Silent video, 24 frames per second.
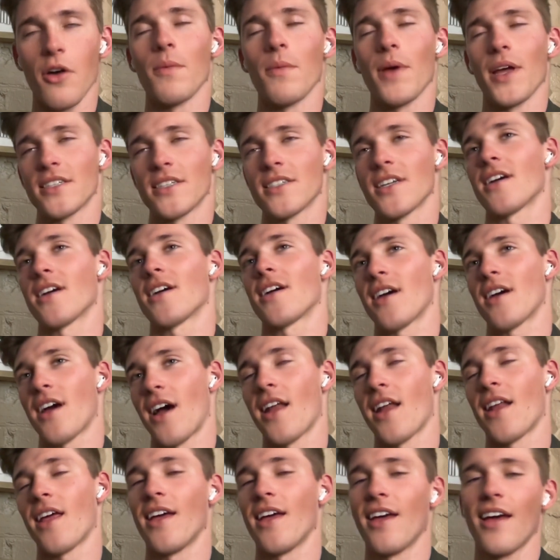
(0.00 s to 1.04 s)
Mesa.
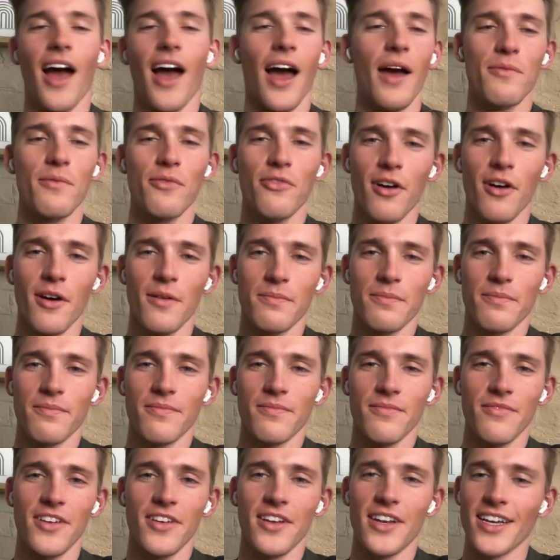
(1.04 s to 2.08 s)
Got it. I'm from
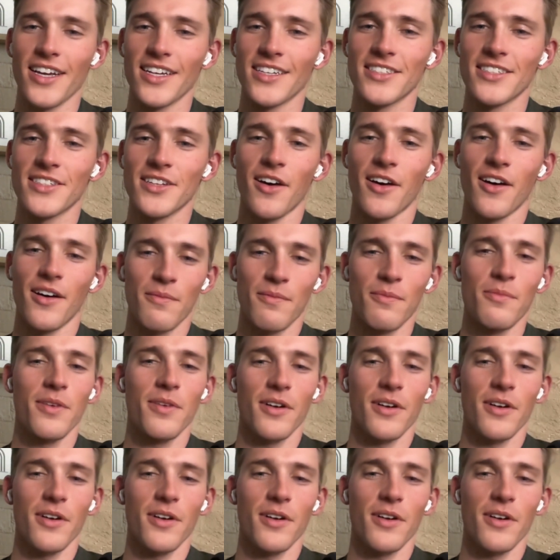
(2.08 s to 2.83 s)
Phoenix. Kind of,